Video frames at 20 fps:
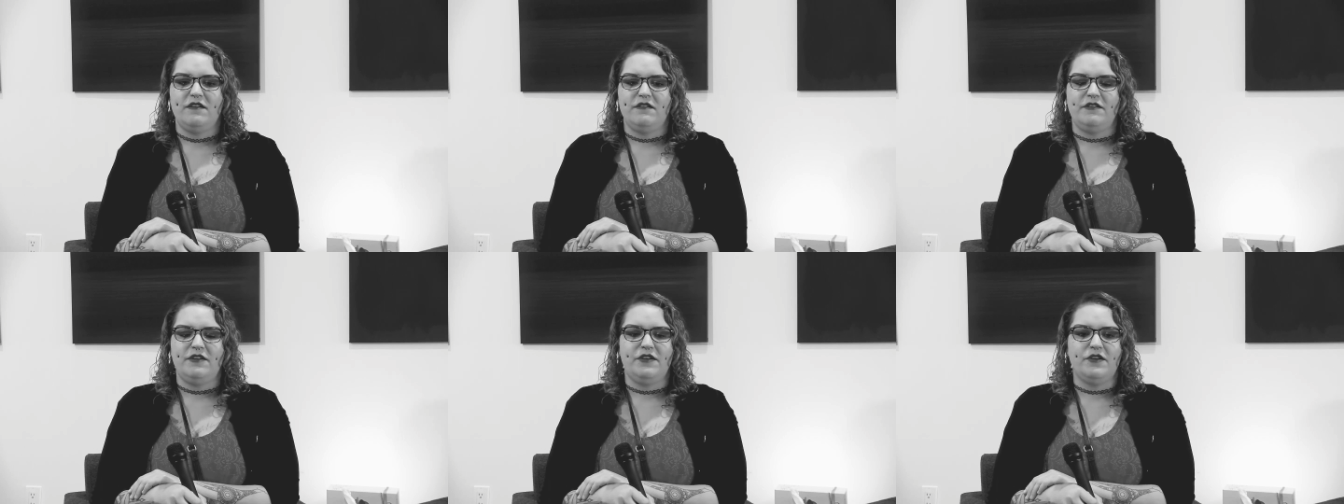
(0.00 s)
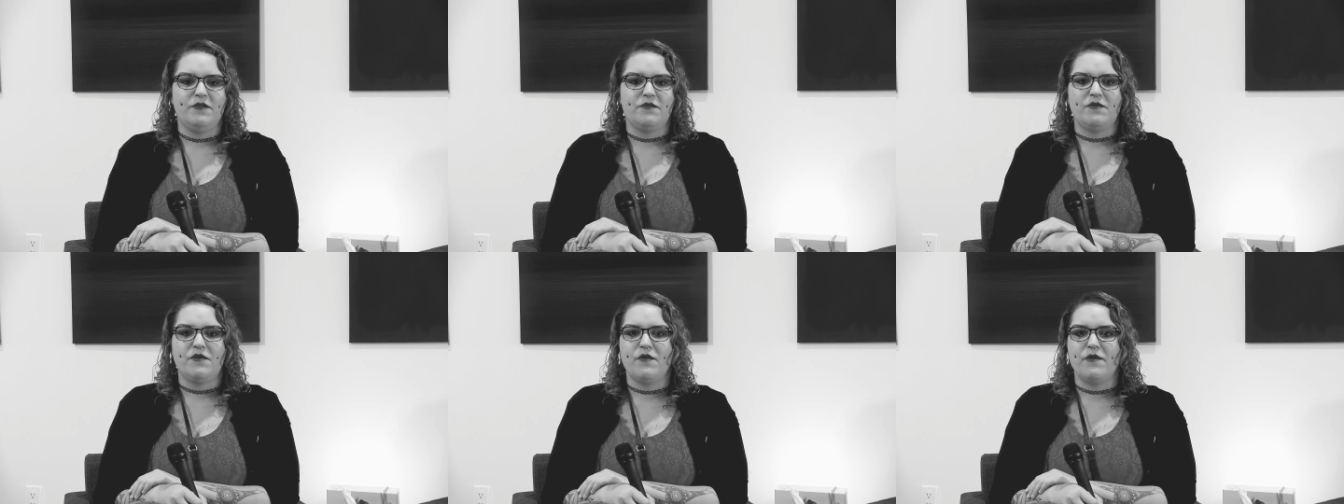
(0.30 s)
you
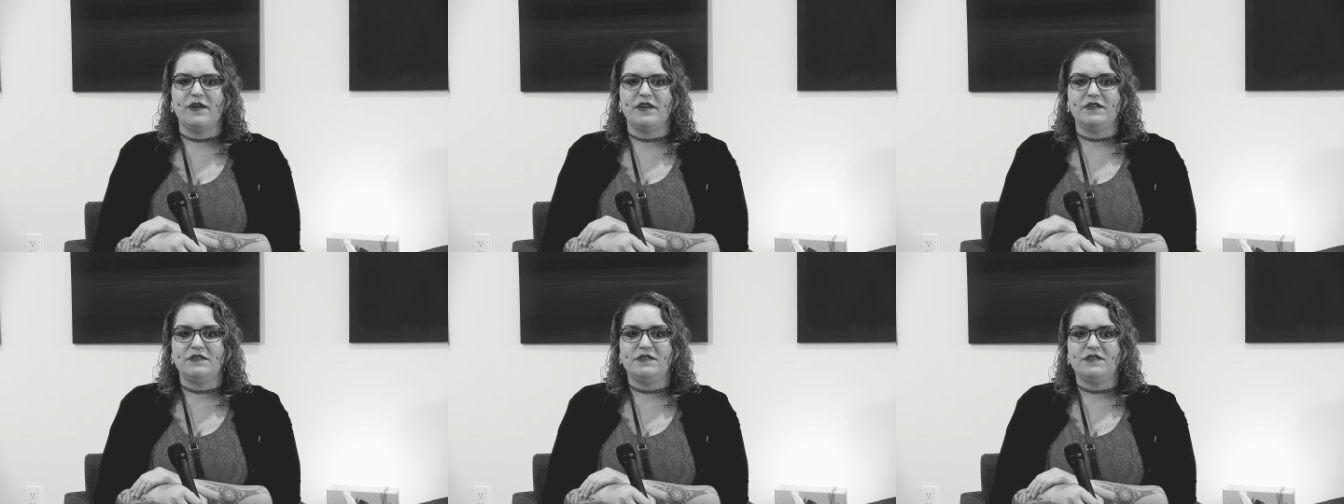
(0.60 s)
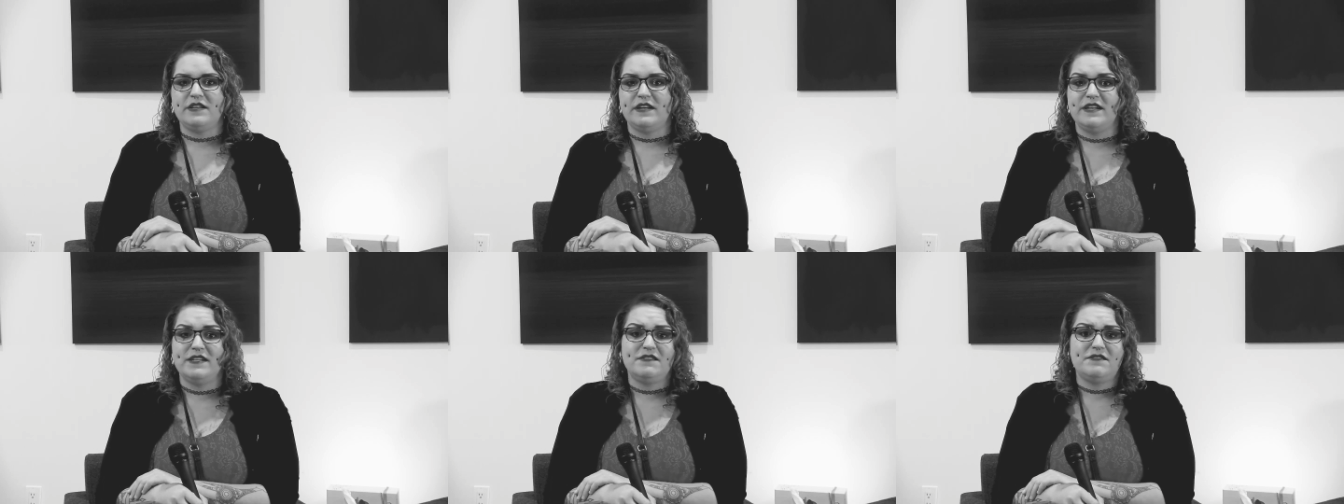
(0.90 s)
know, going
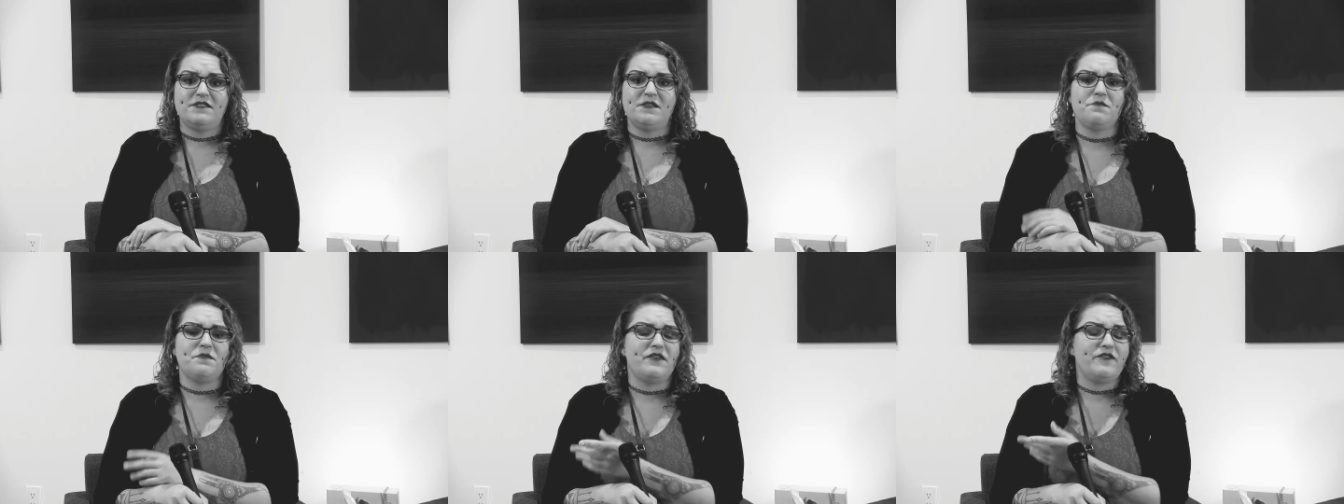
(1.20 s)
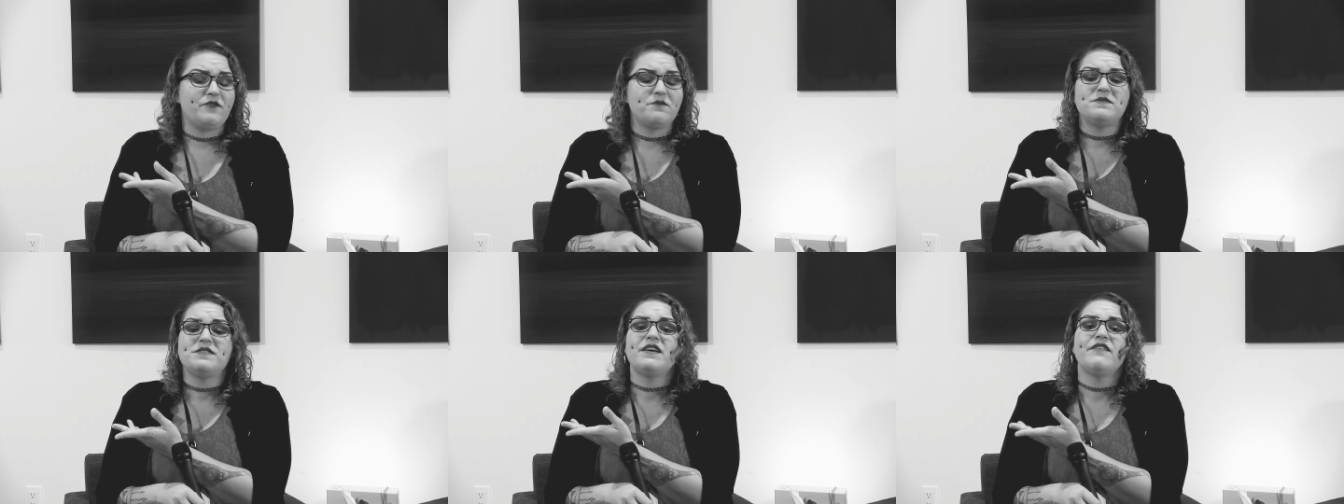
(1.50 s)
to get something
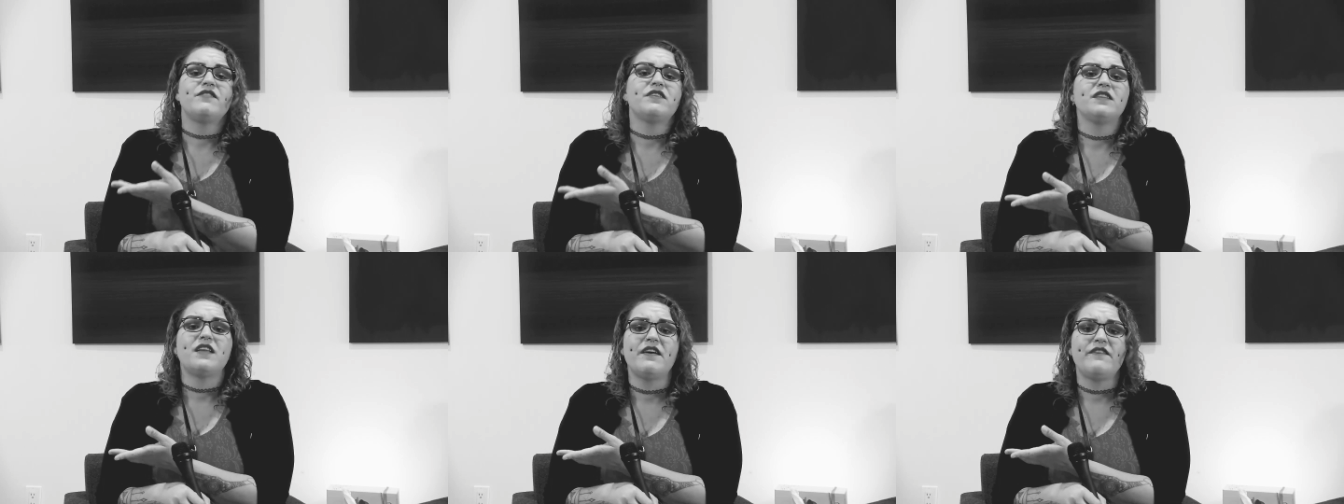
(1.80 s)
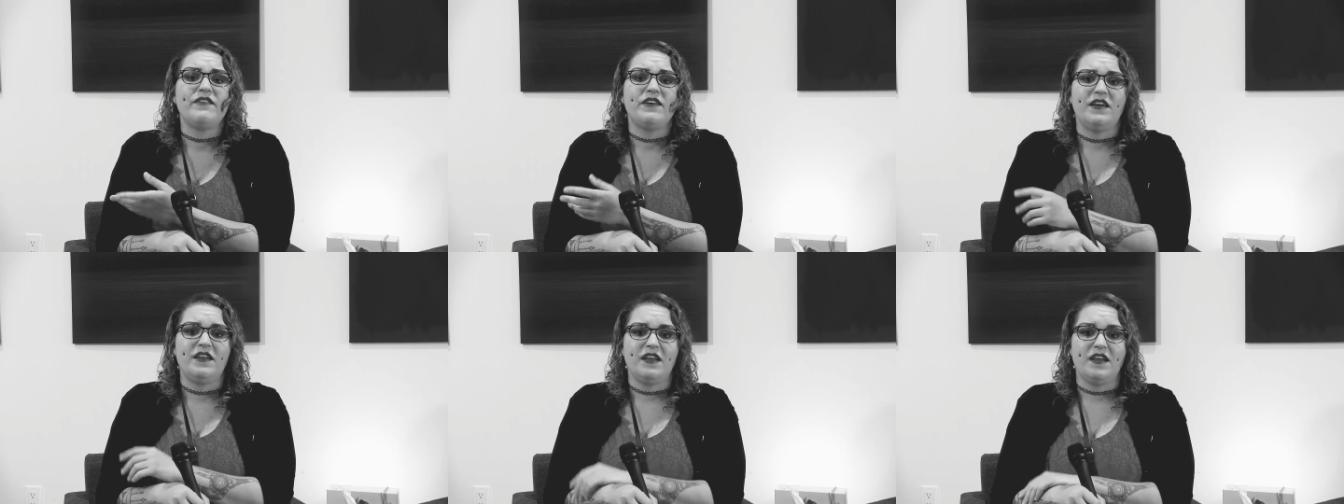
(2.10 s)
from
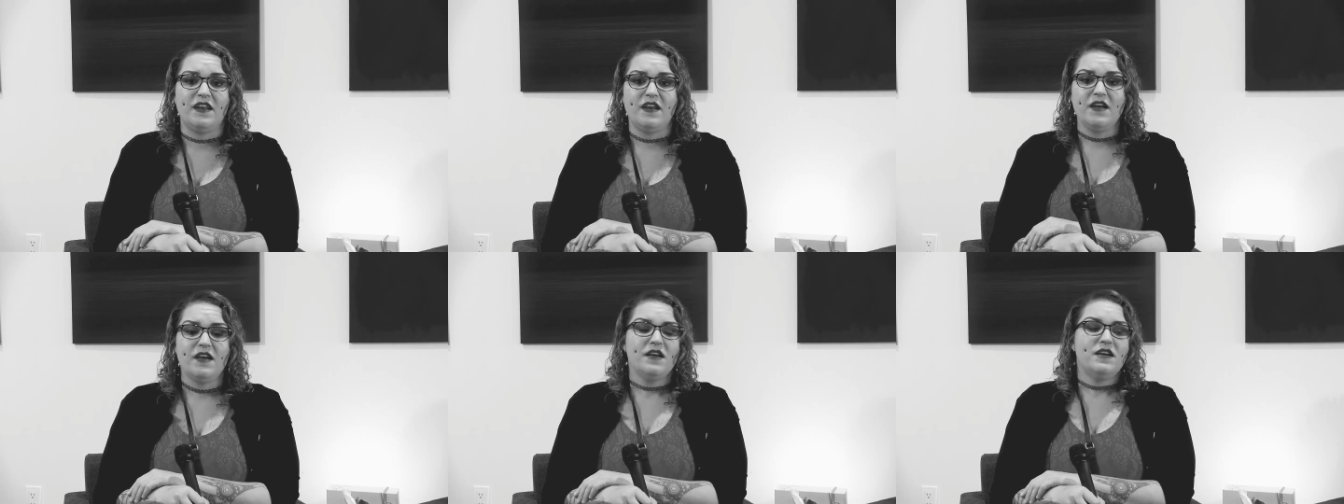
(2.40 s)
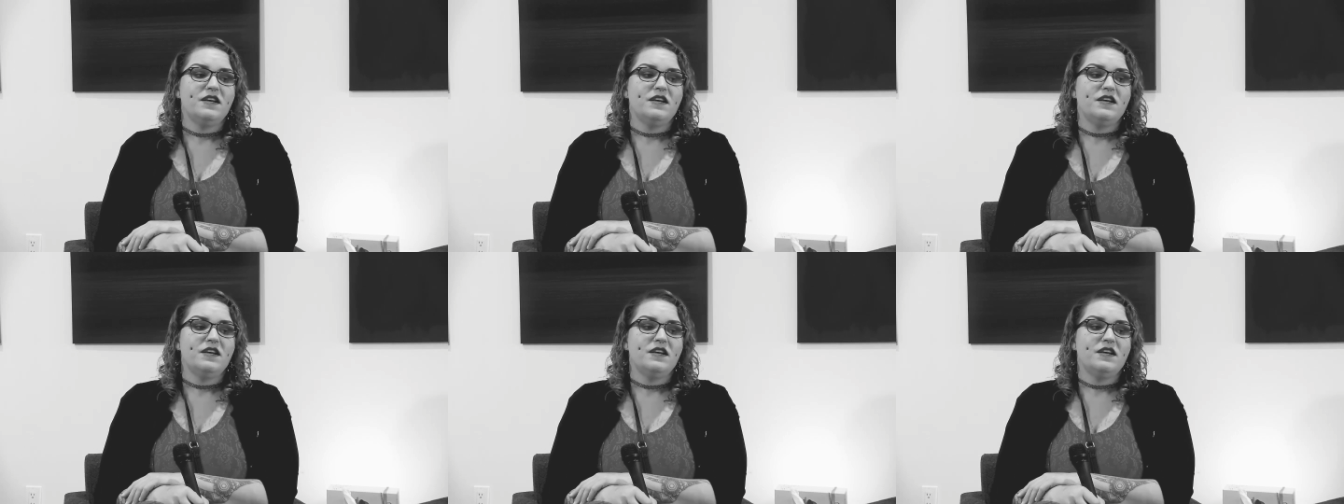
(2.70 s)
7-Eleven and